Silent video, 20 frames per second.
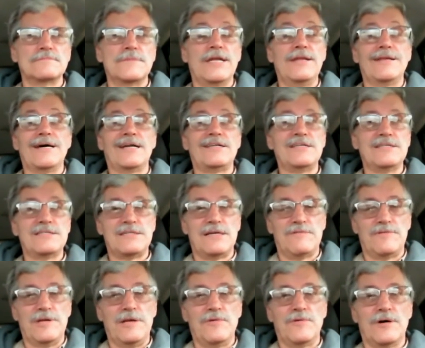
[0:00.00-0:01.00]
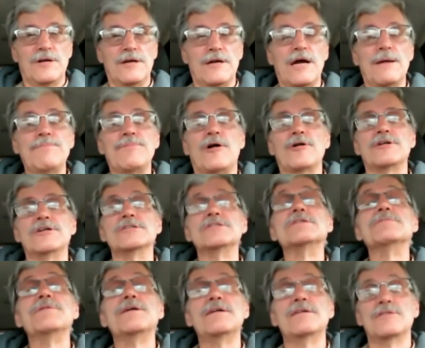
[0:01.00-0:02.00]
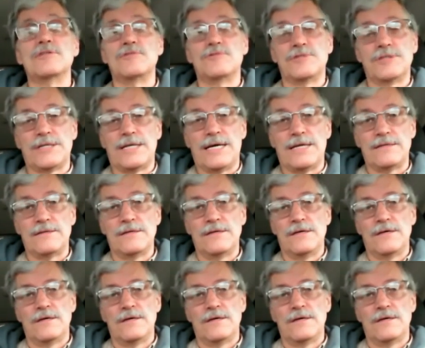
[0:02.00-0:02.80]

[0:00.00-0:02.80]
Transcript: in 1971, and I participated in doing that.